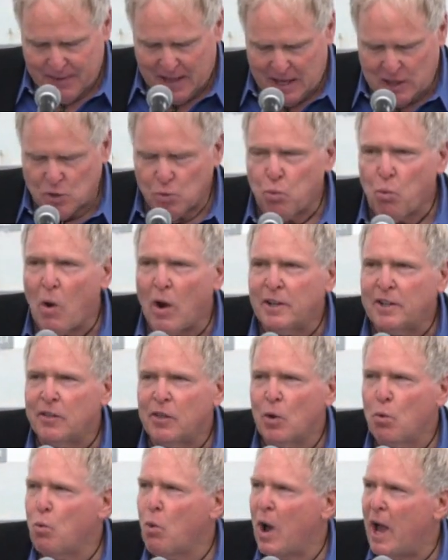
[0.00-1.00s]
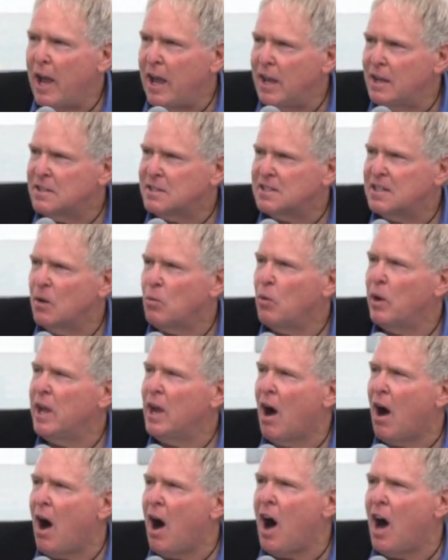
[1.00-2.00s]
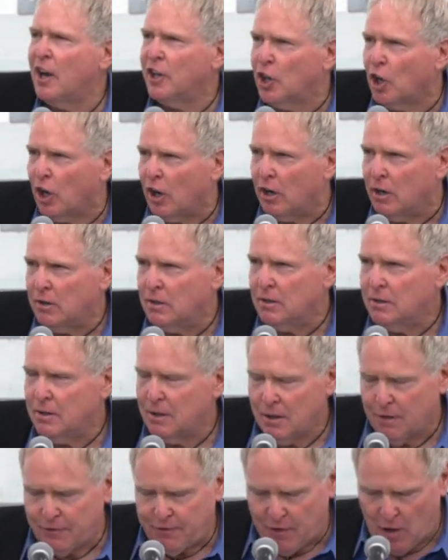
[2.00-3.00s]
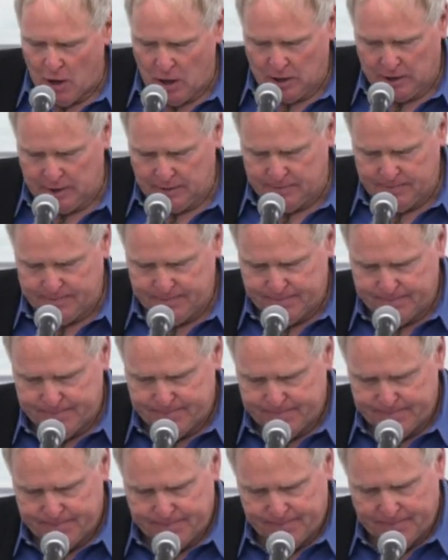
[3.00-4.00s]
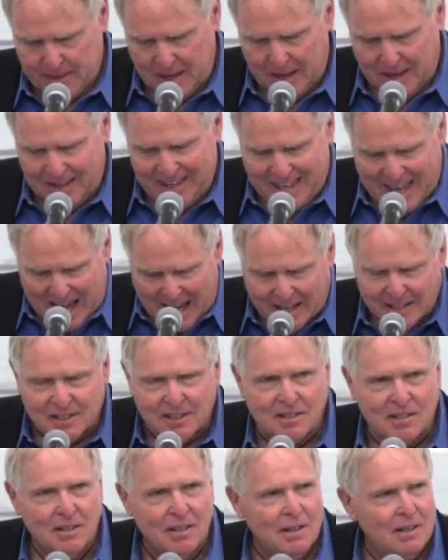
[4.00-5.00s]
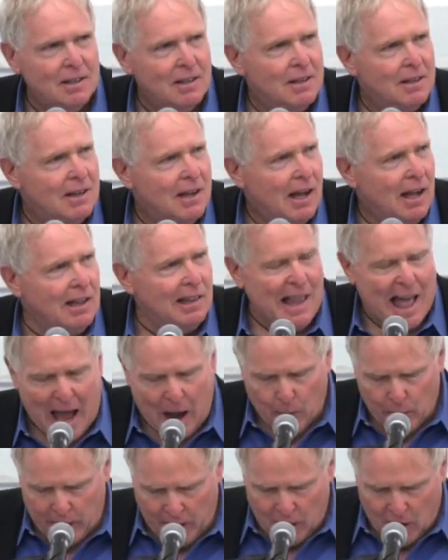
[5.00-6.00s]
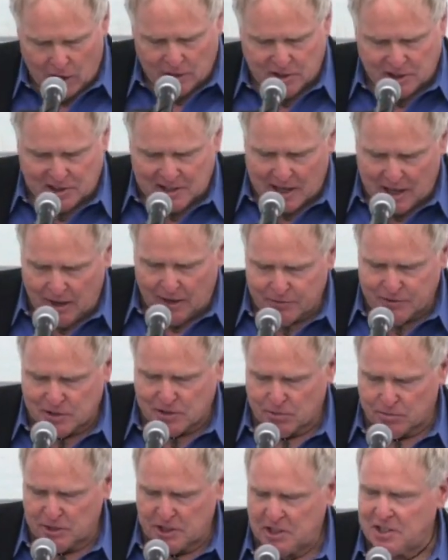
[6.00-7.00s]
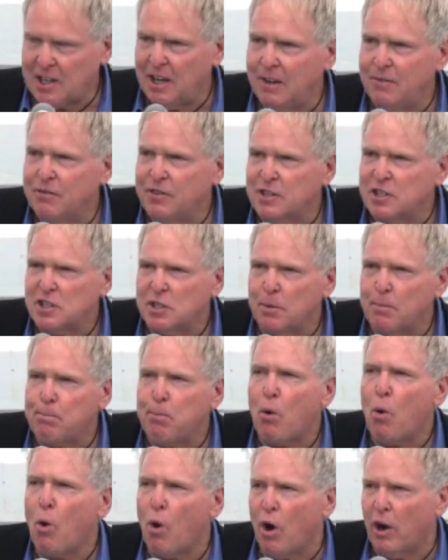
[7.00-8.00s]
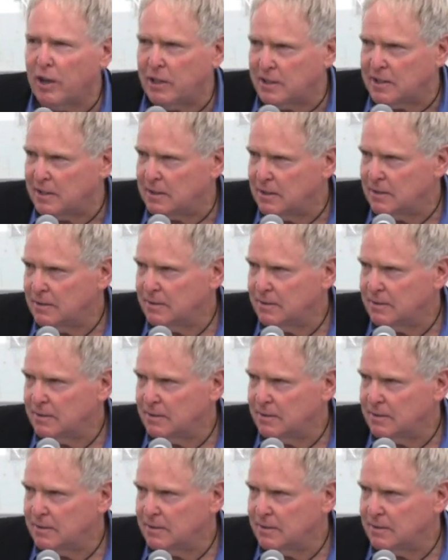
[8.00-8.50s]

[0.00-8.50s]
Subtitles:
it's one of the ways that we honor the fallen. Yes, allowing ourselves to receive the support